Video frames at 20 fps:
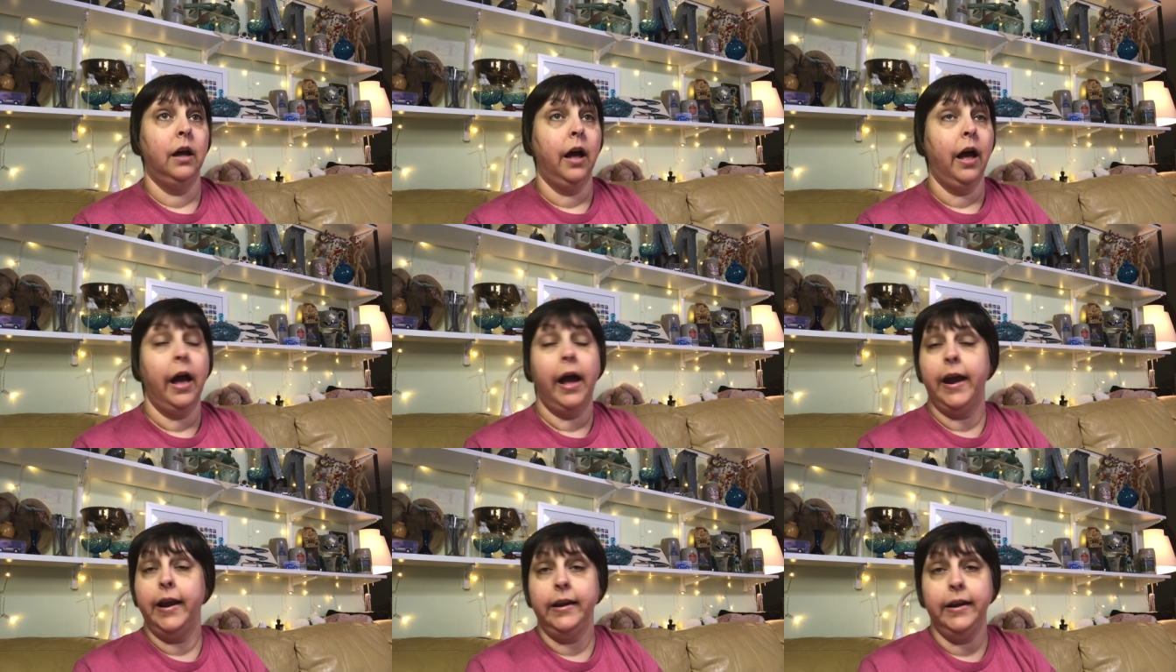
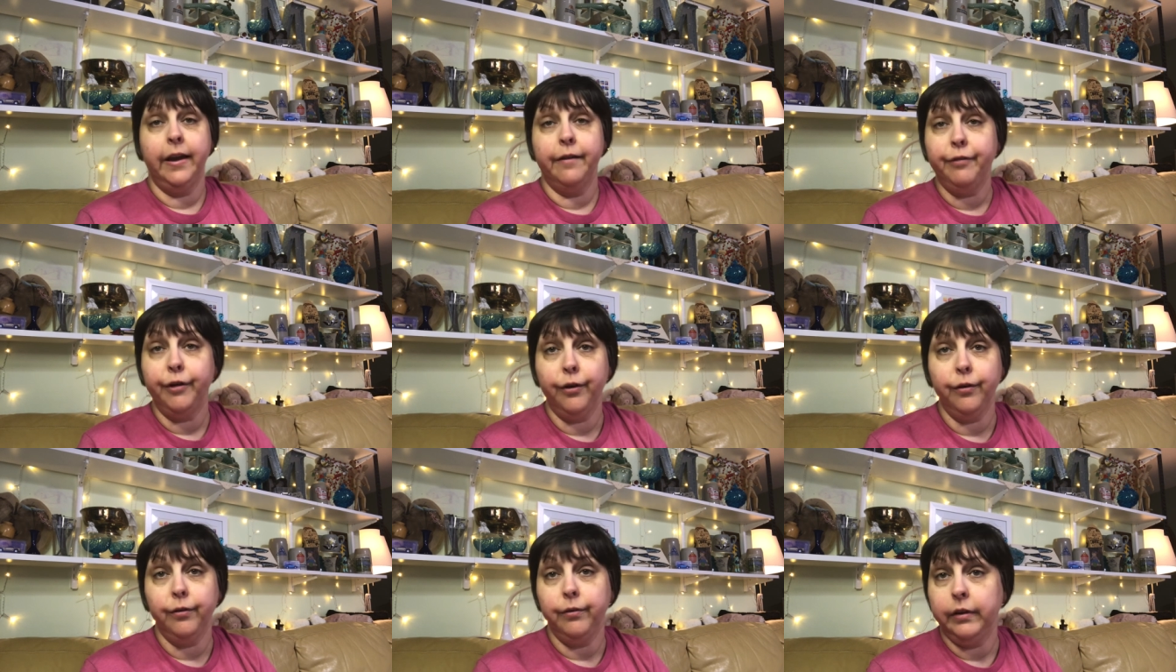I
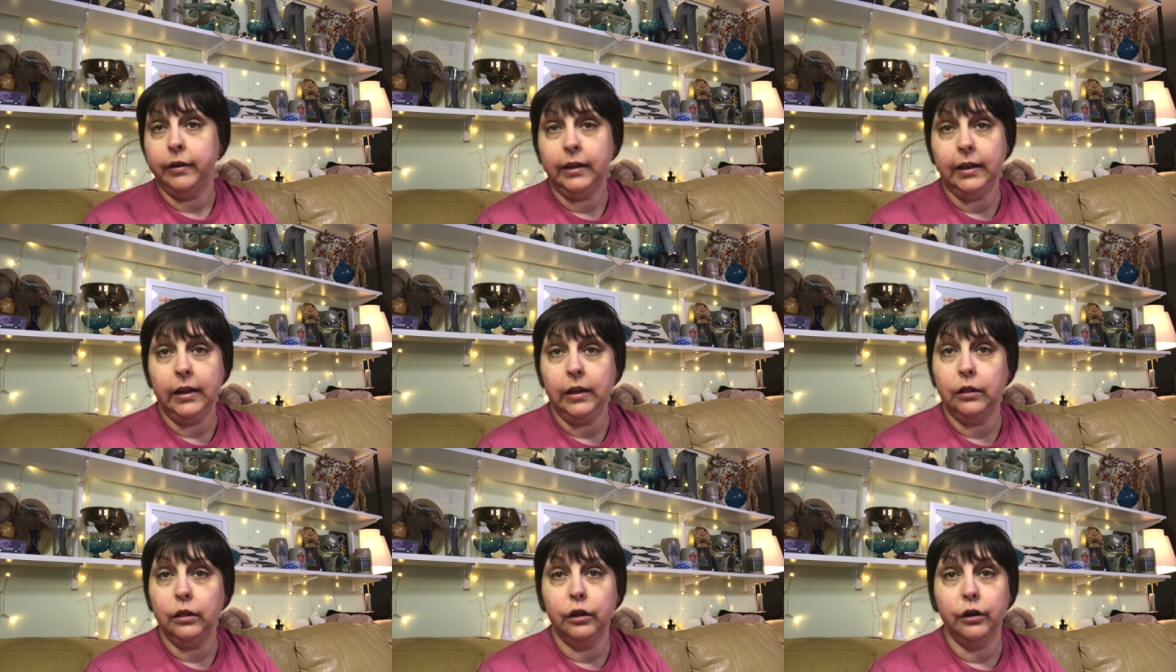never
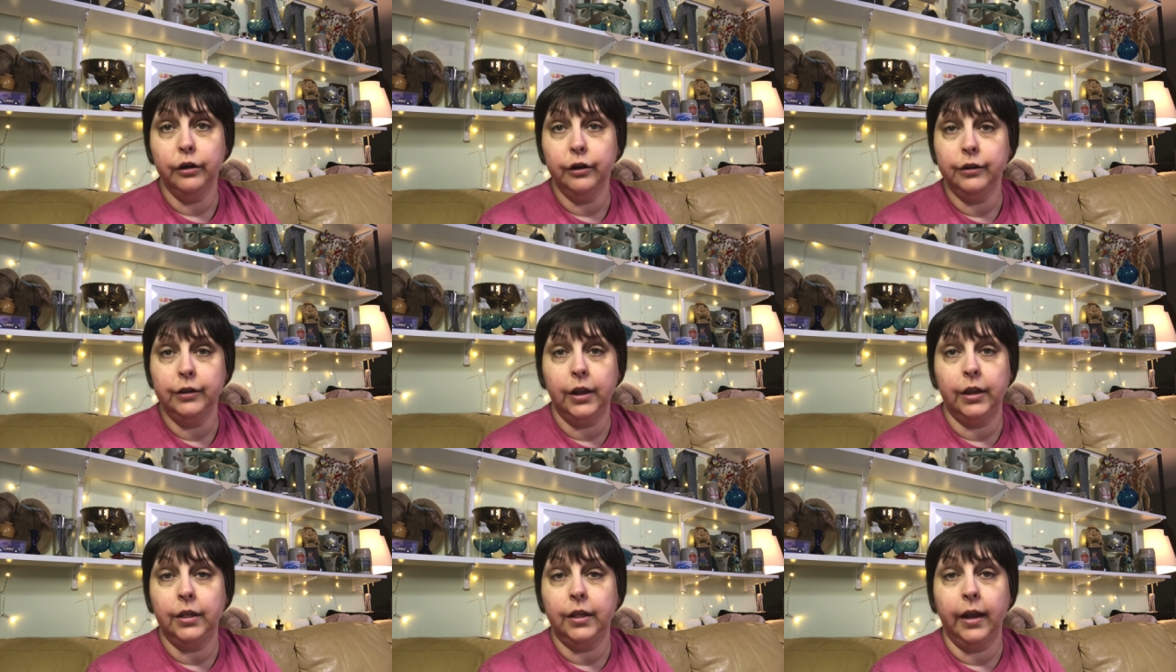really learned
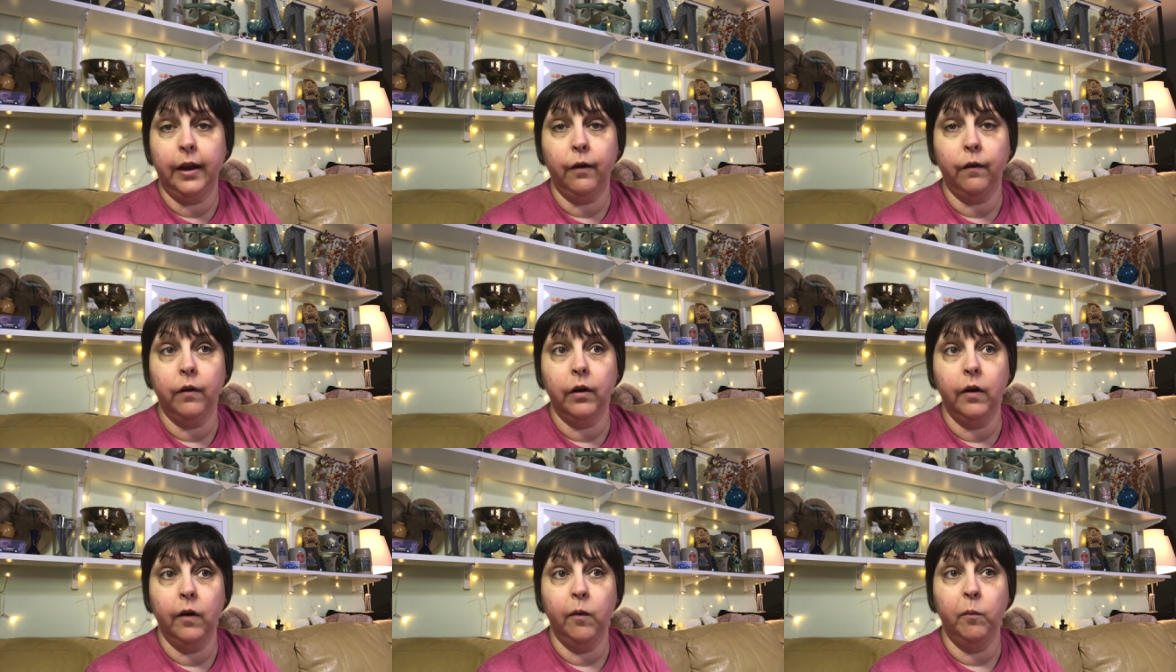that there
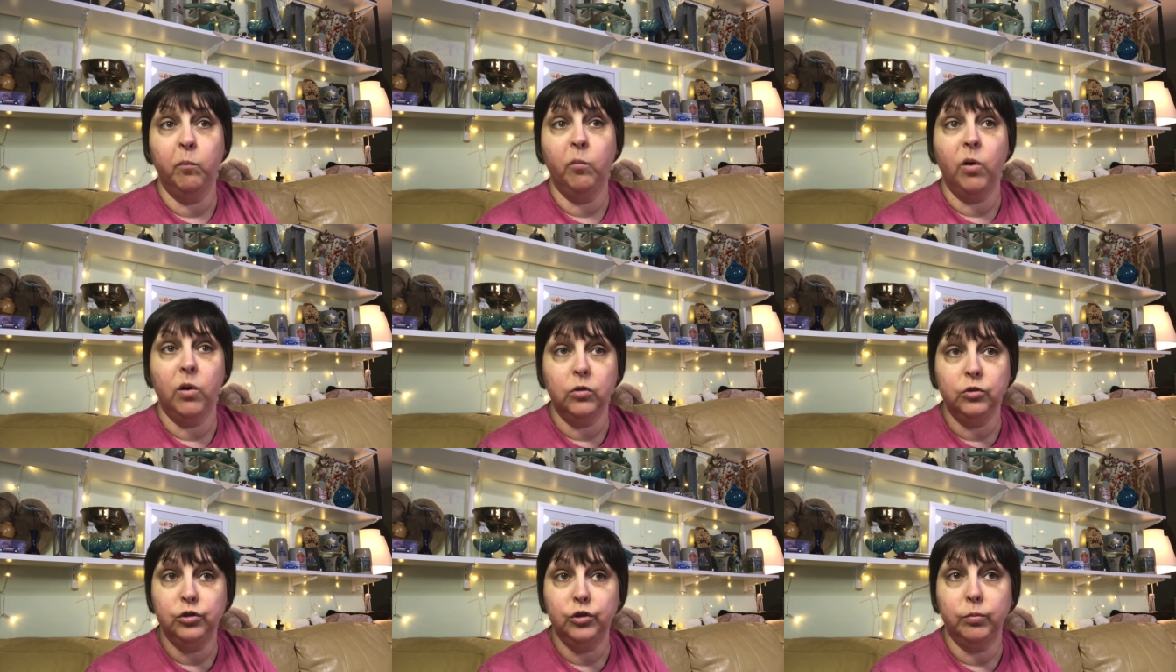were
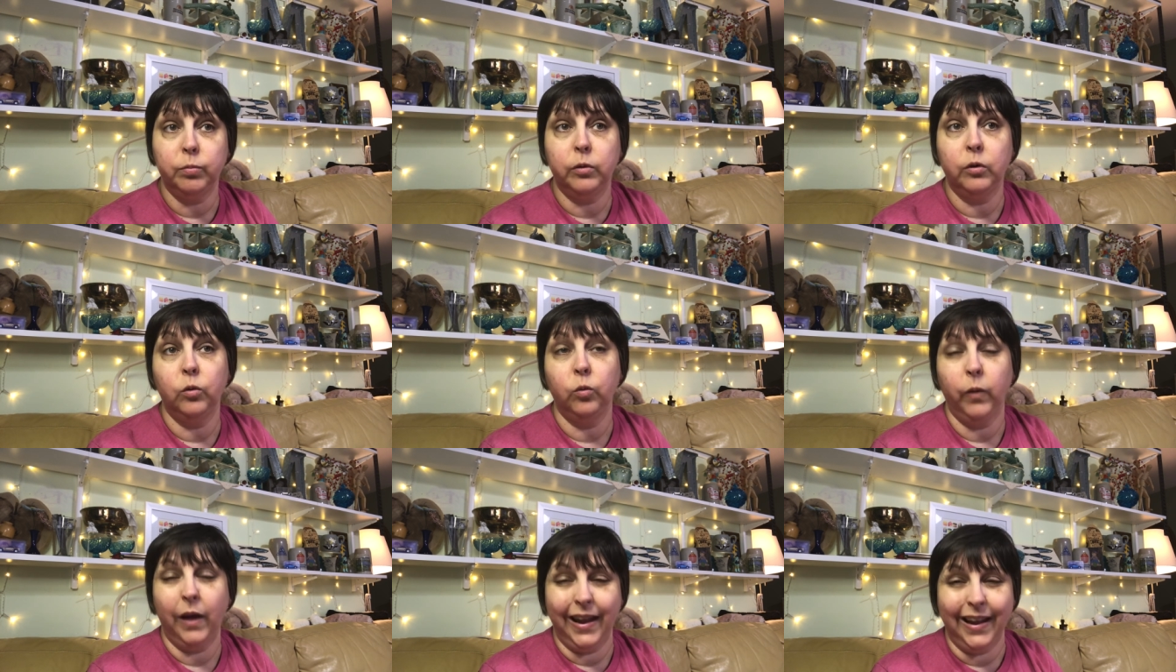multiple
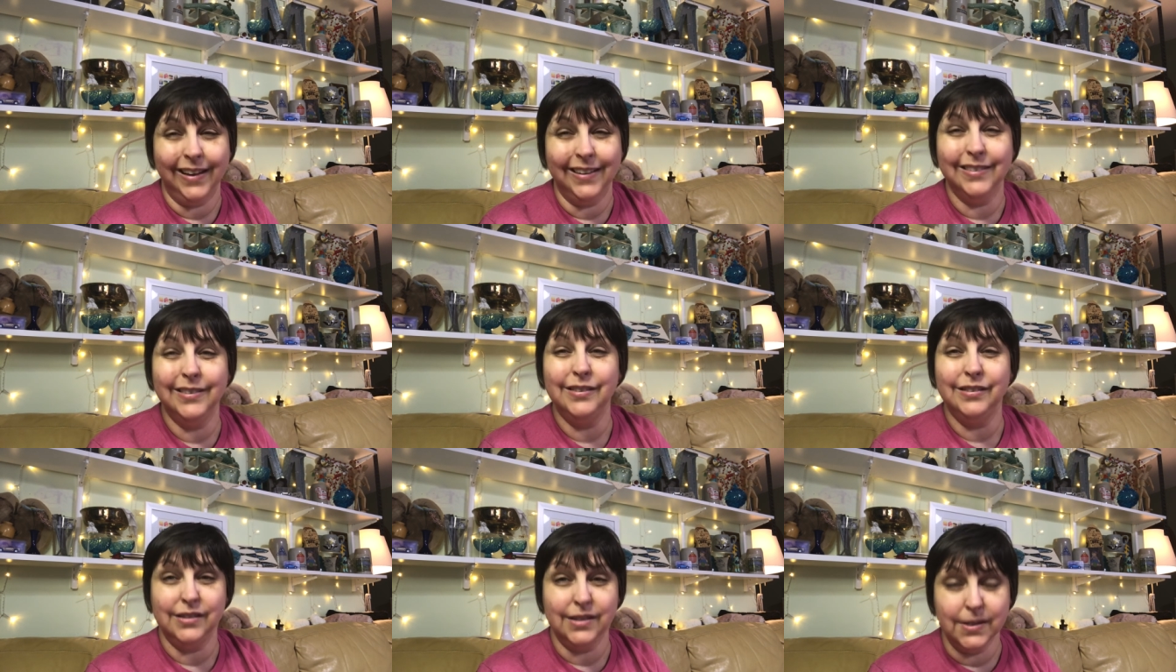
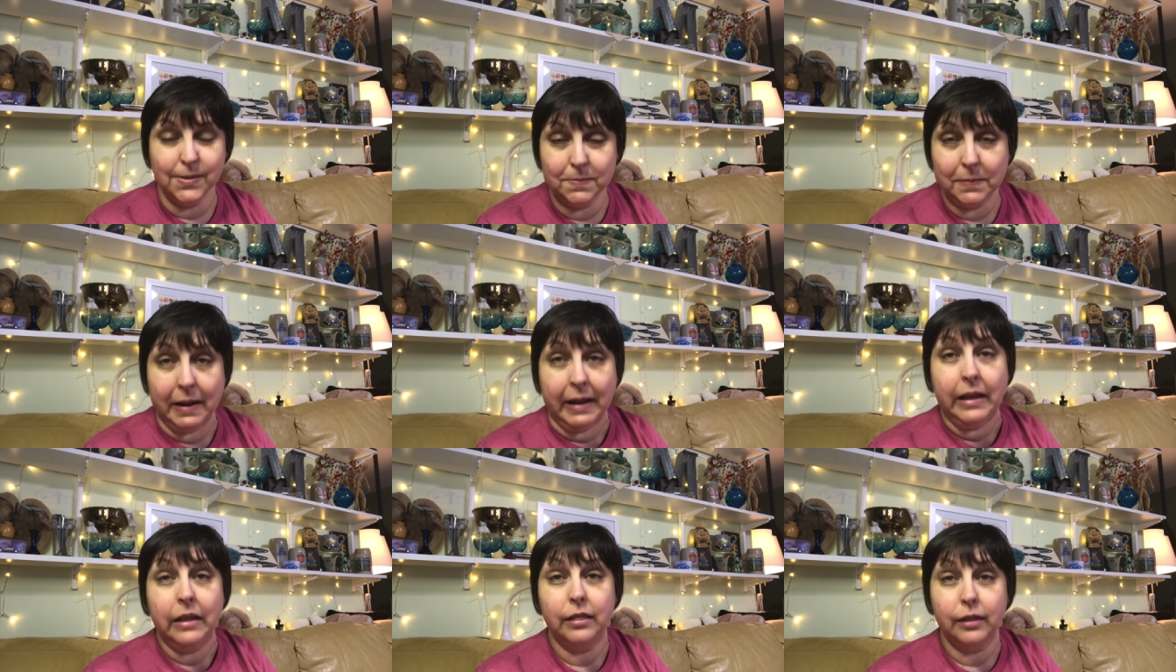ways to
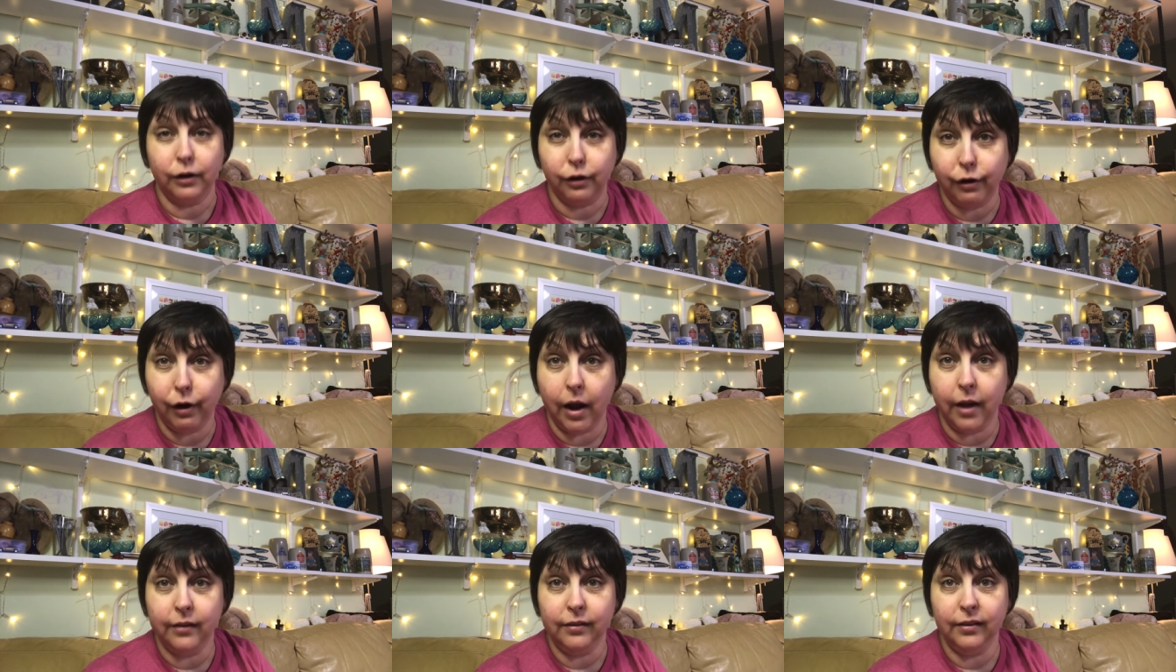make the
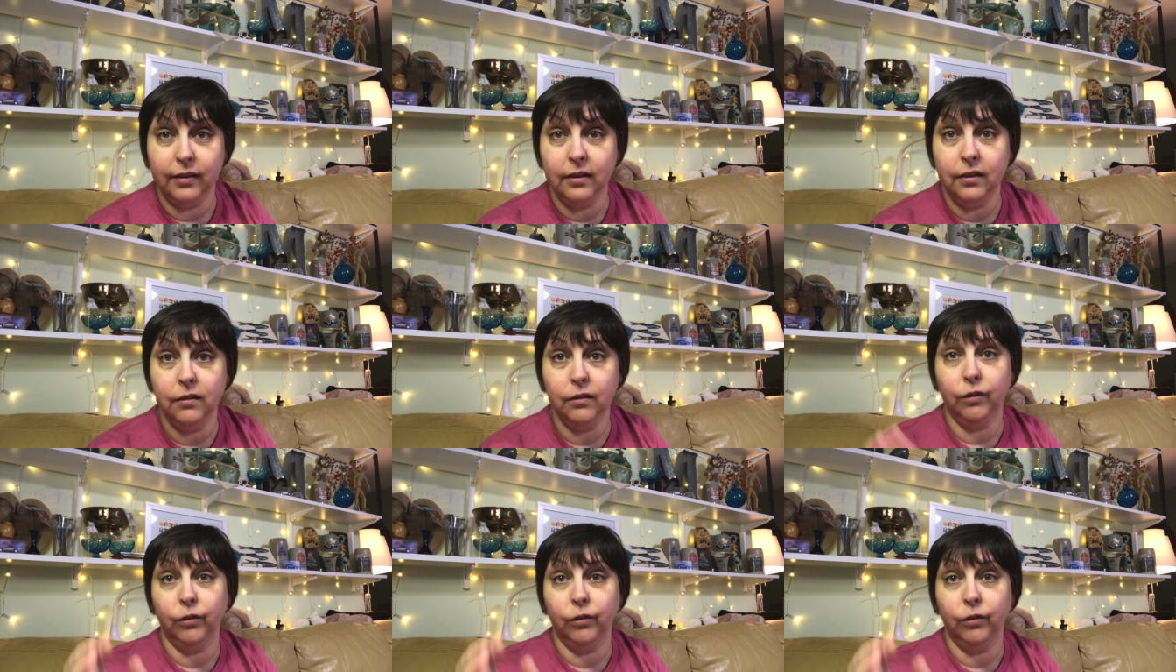crosses.